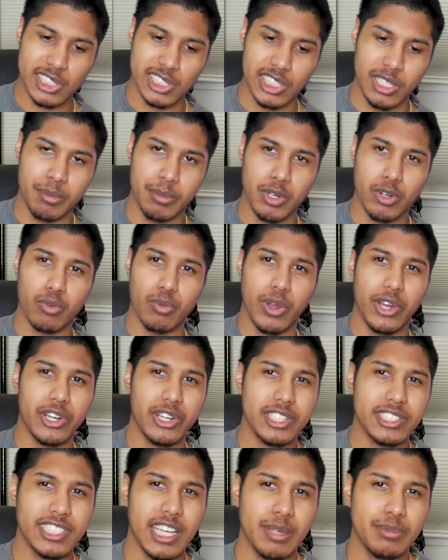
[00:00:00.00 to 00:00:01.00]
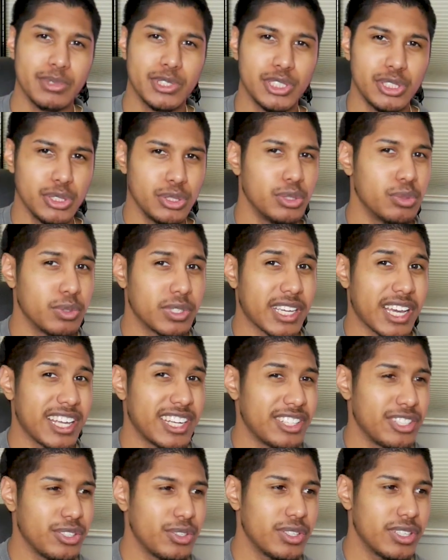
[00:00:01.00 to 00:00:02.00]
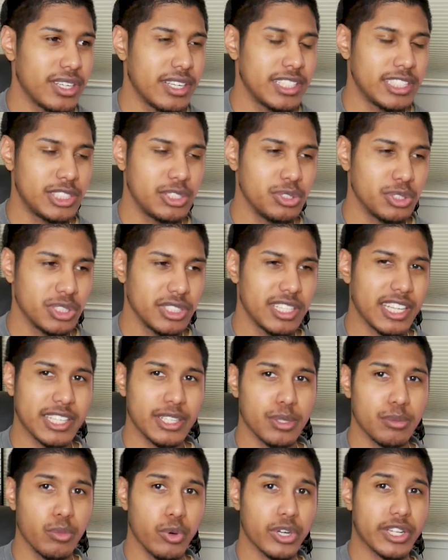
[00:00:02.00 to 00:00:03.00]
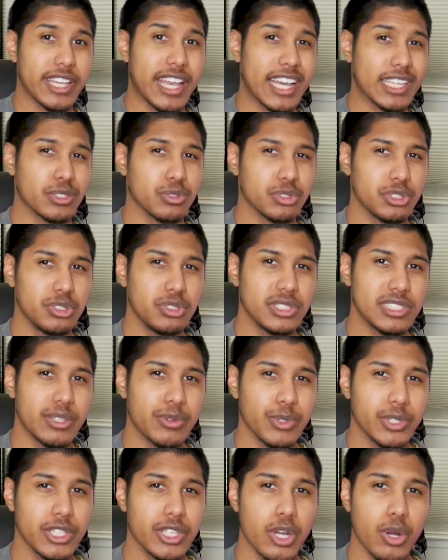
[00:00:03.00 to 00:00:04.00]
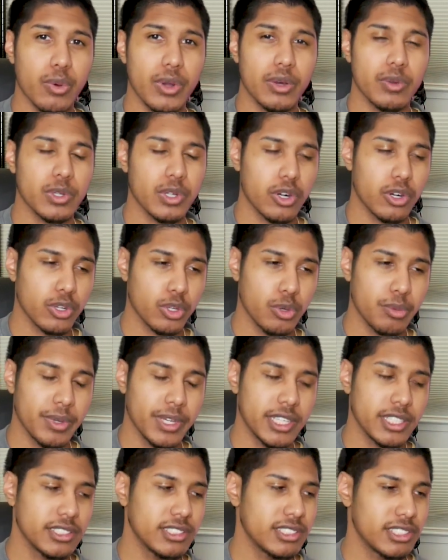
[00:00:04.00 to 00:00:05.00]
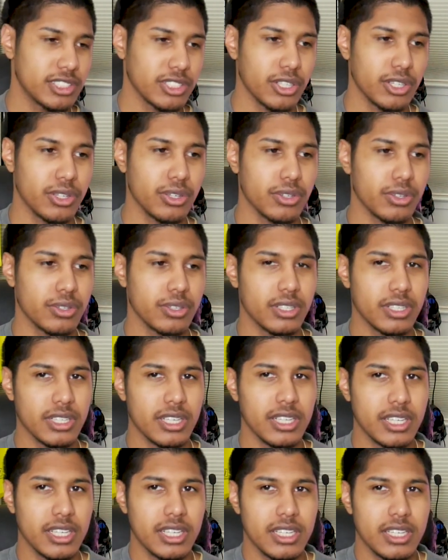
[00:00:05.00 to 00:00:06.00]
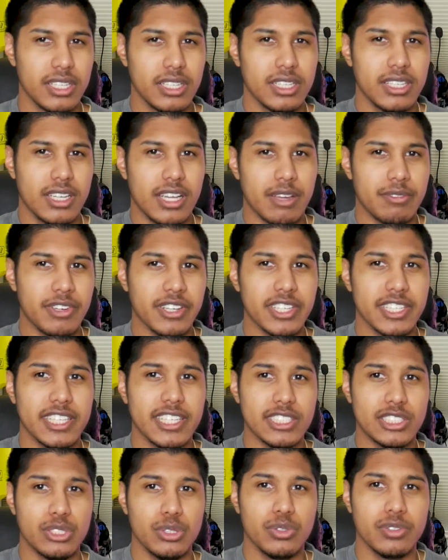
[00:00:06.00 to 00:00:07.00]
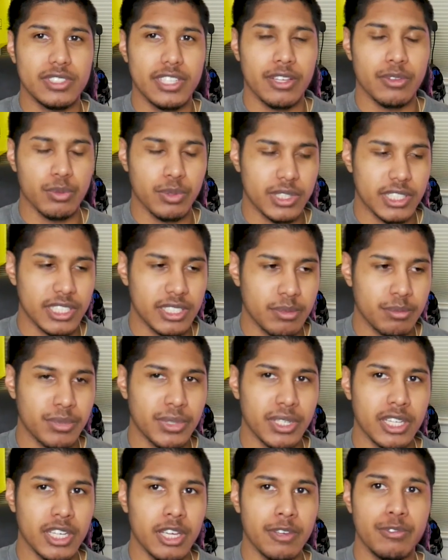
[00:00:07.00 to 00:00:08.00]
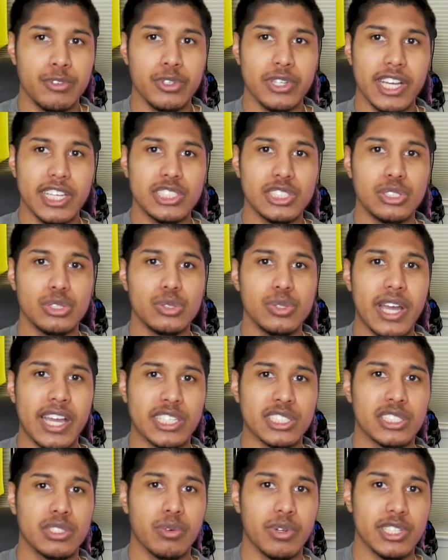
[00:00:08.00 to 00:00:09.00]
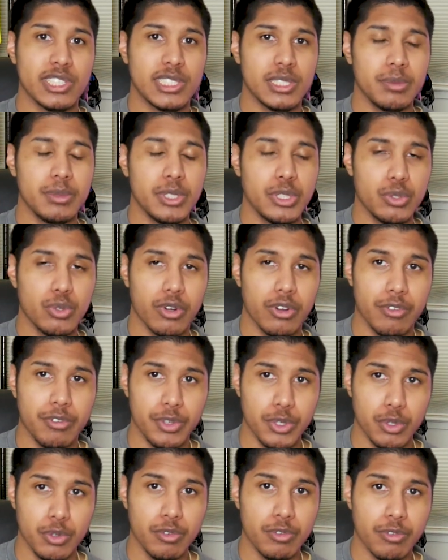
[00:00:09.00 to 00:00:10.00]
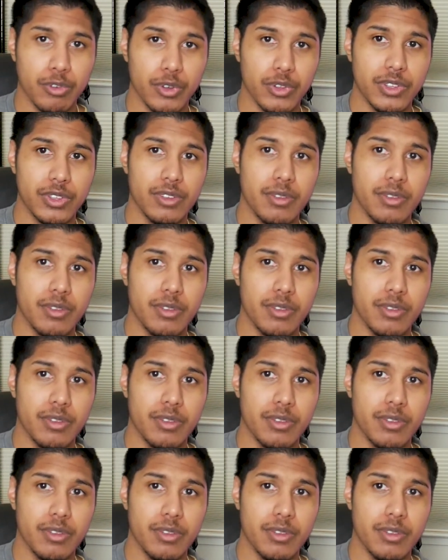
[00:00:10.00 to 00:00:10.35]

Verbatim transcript: slimmer running type shoe would kind of do it. It's usually like your more casual shoes that really go well with cargo pants. So I'm not gonna get too in depth with it, but if you guys do actually want to see me do a review for